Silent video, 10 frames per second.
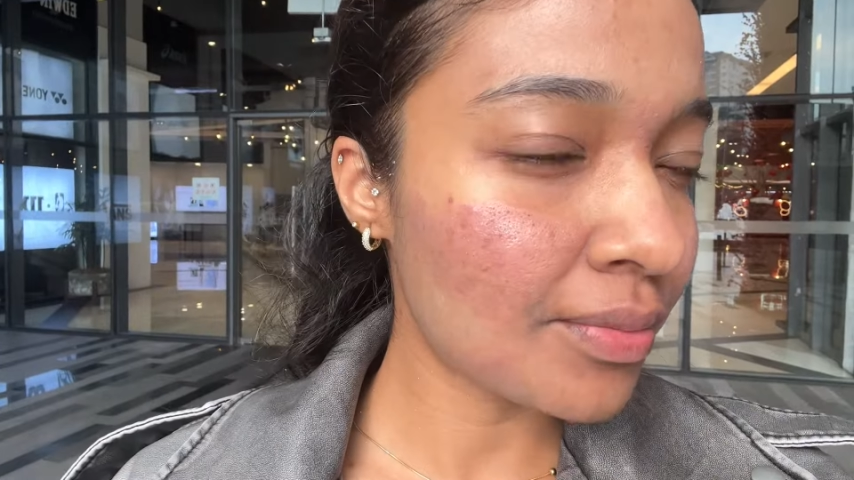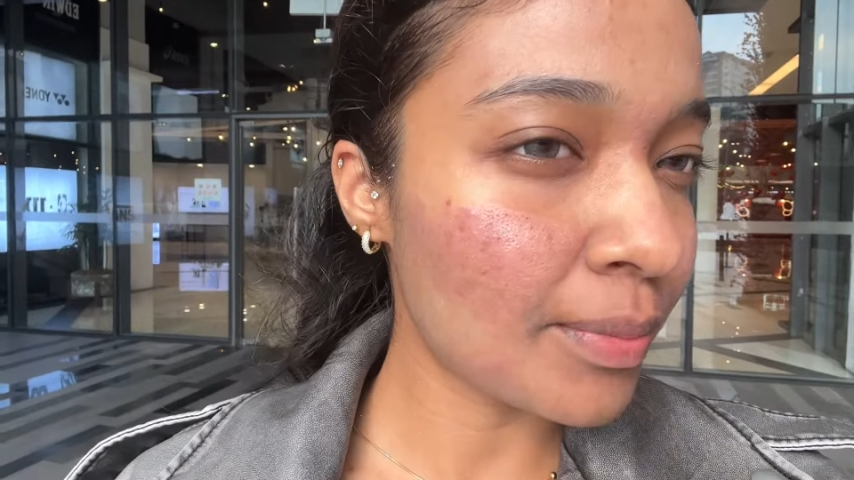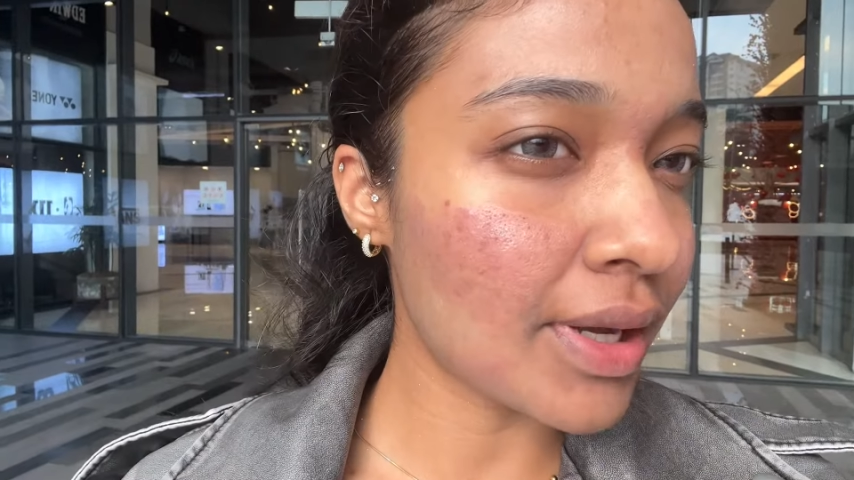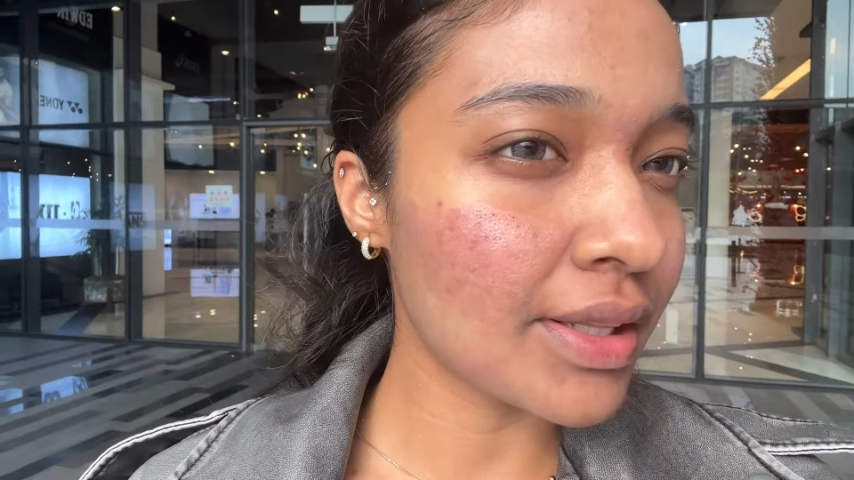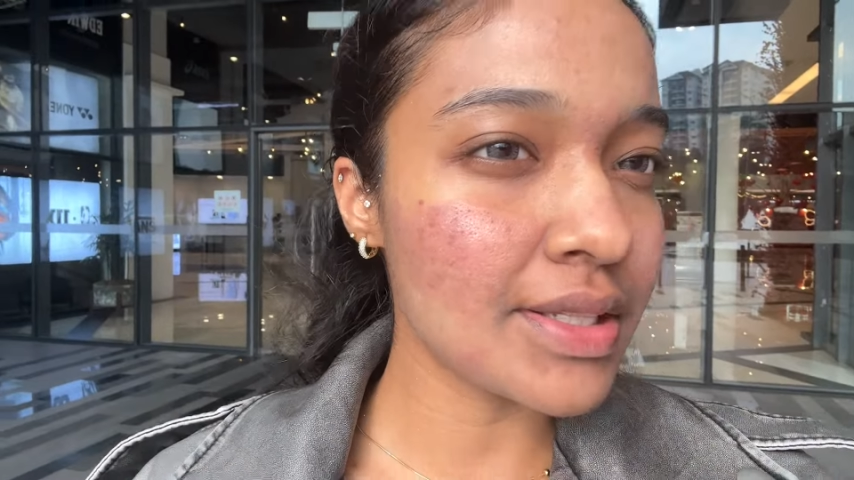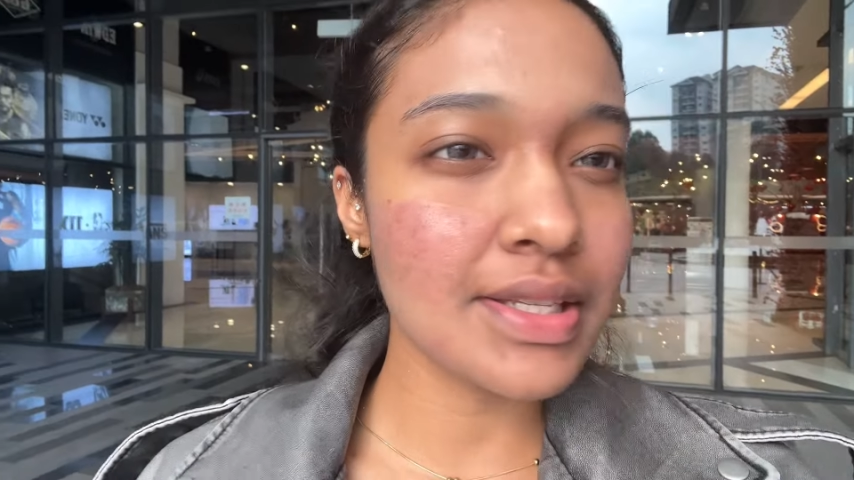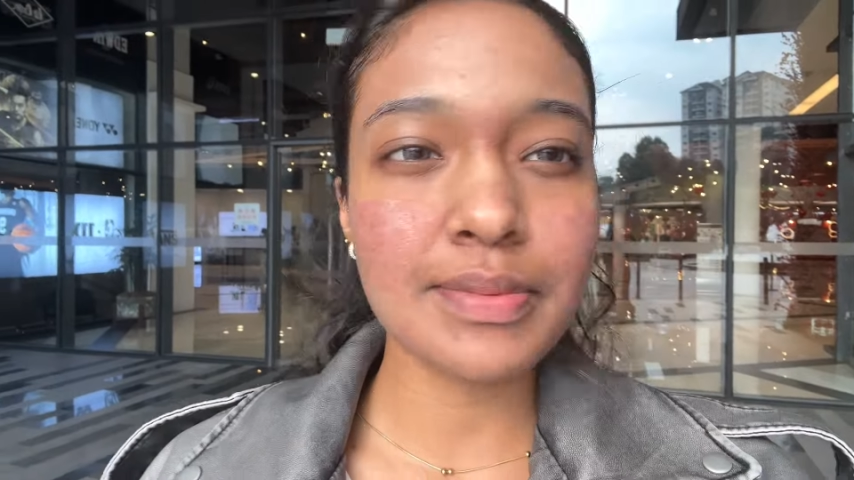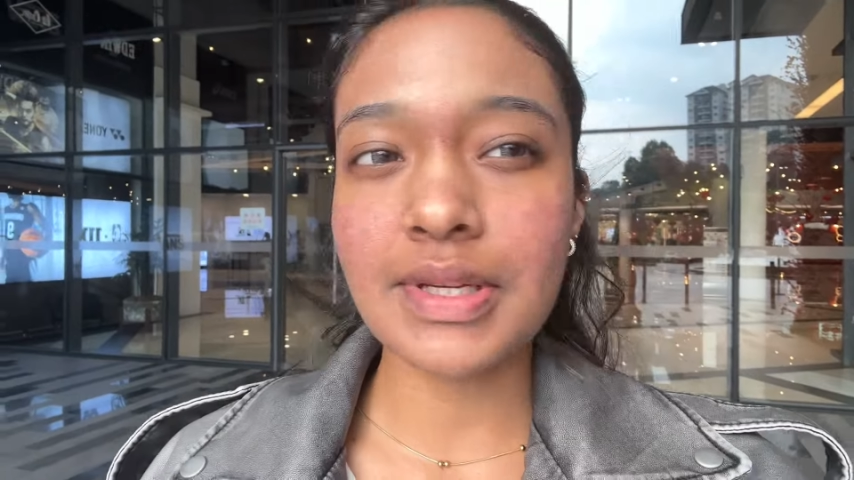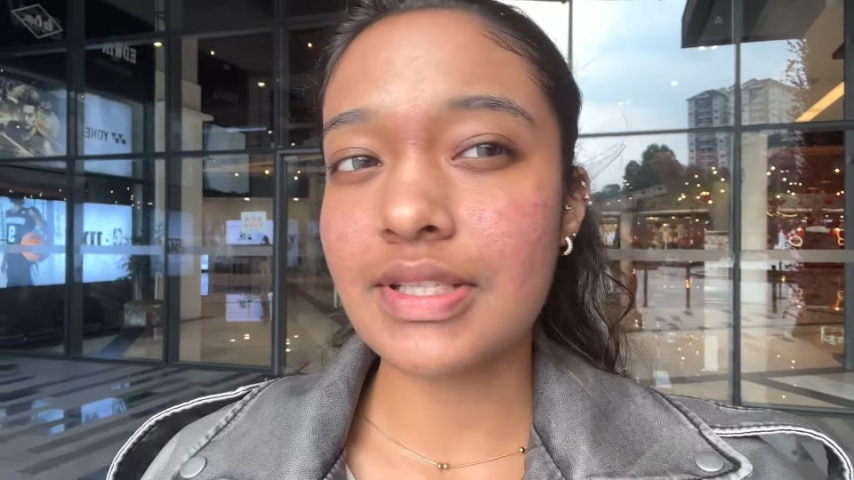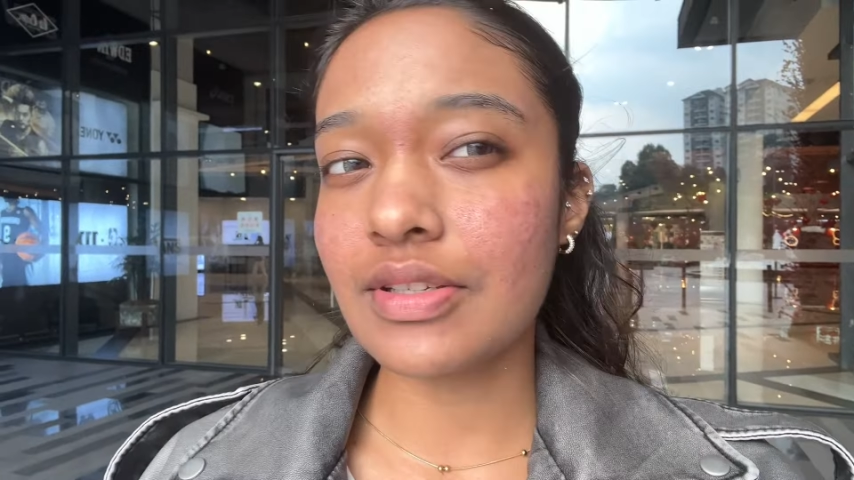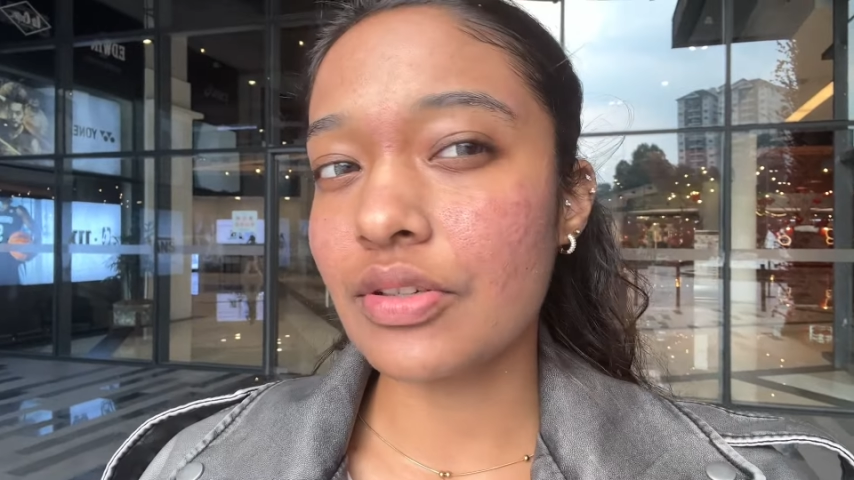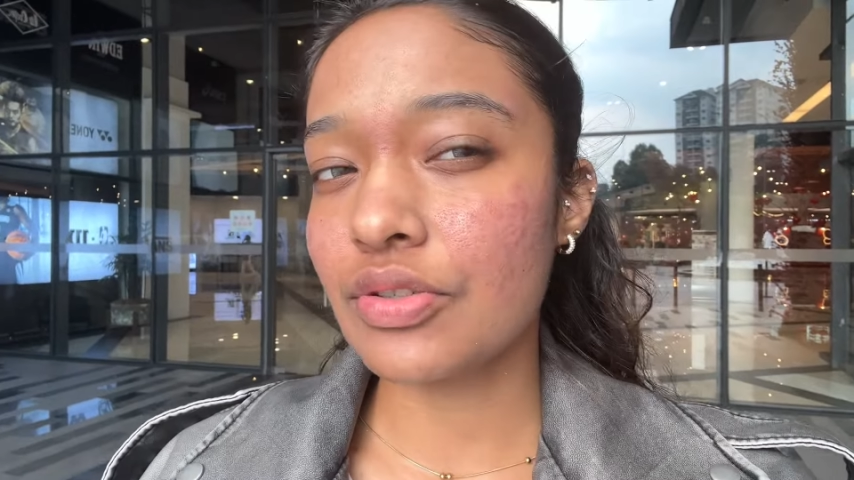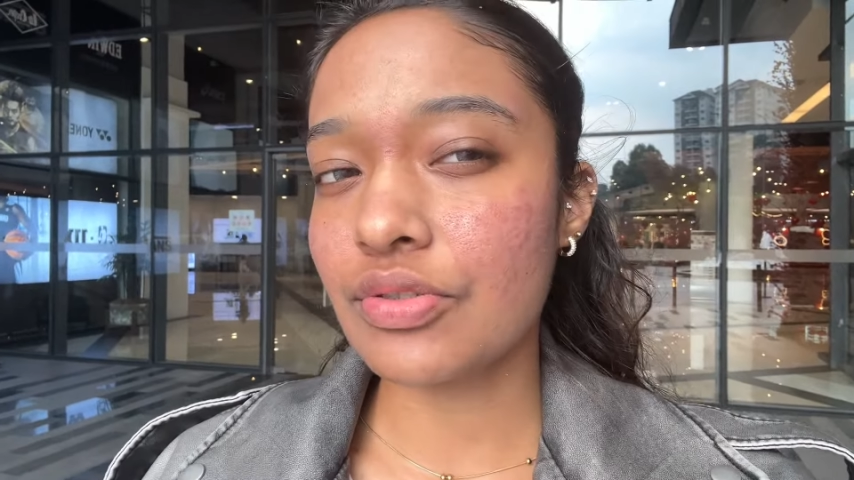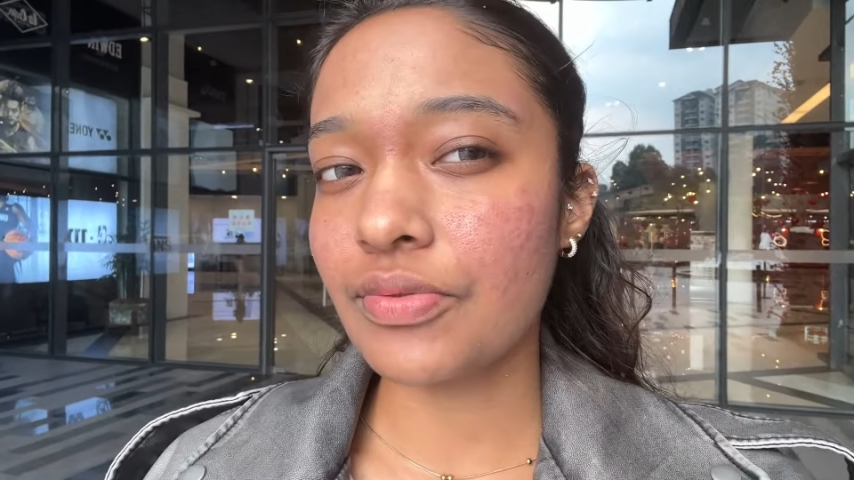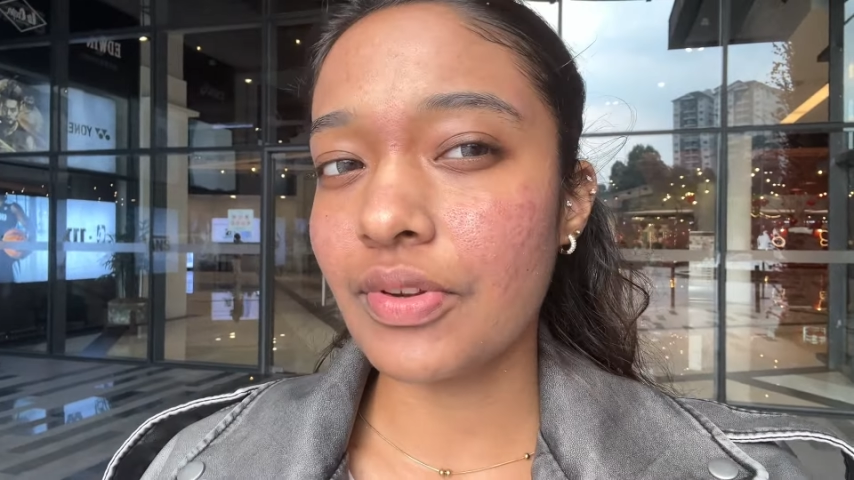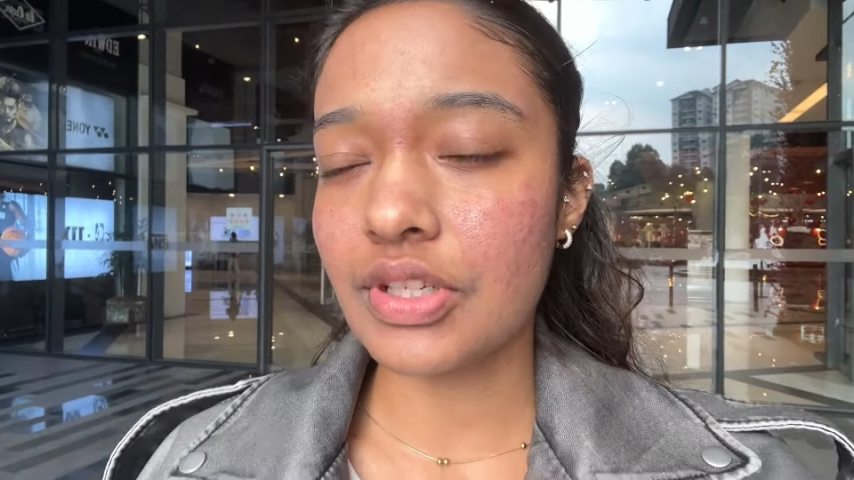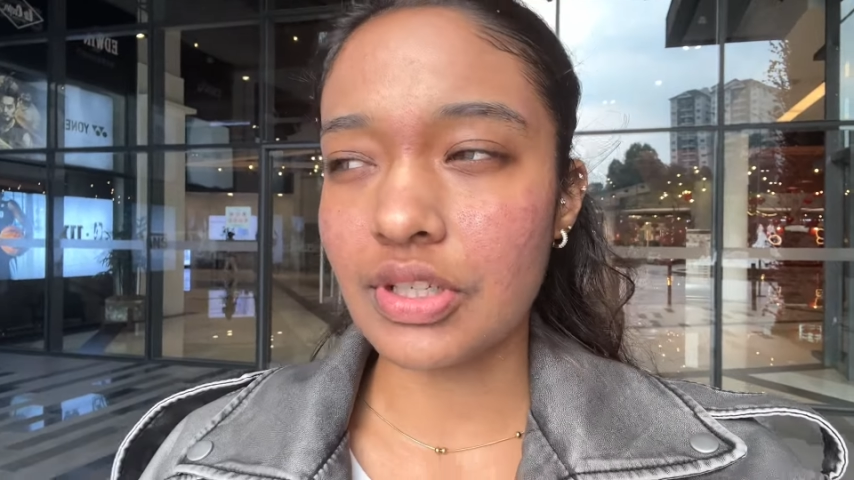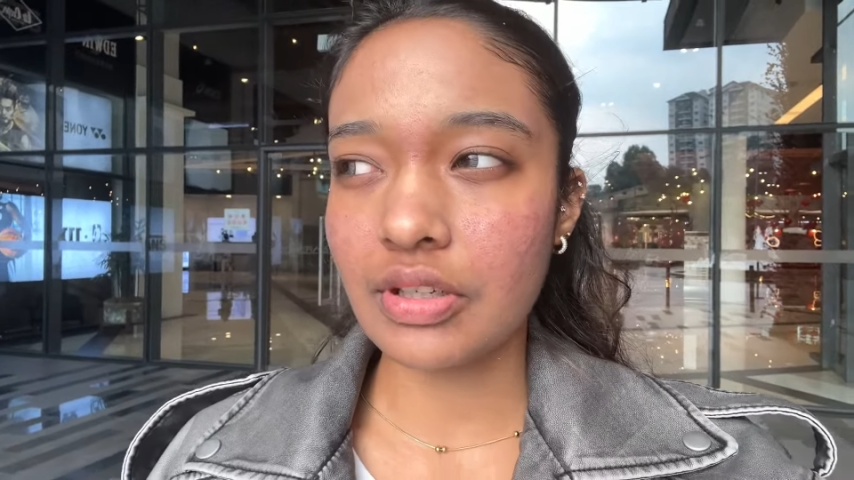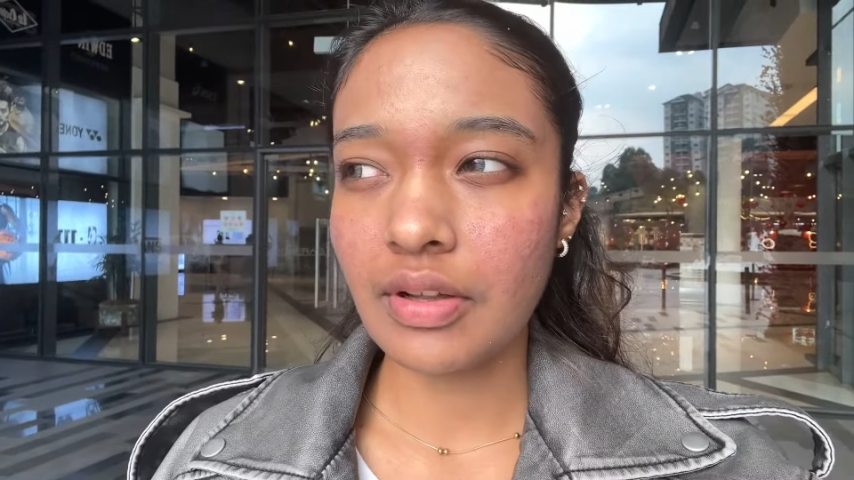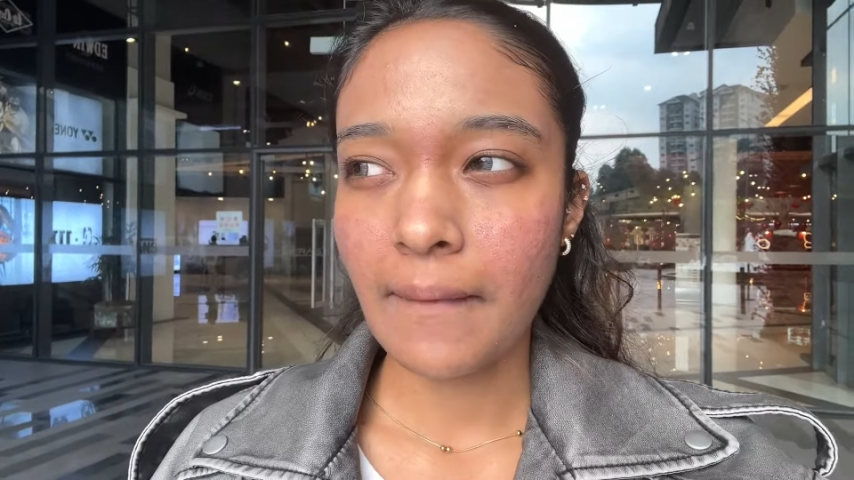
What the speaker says: But this is my CO2 facial.